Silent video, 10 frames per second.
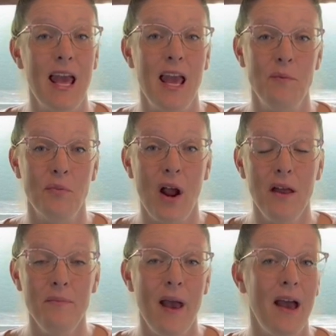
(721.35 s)
a
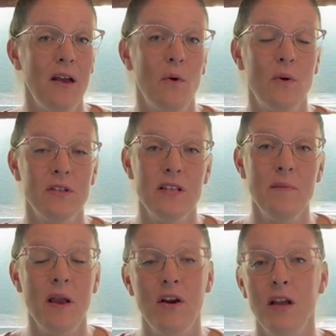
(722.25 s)
brown bag or some
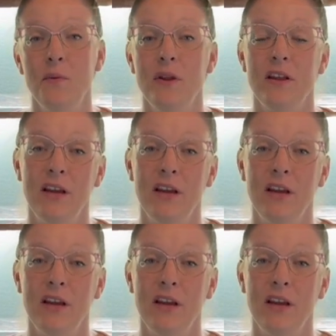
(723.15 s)
area where they're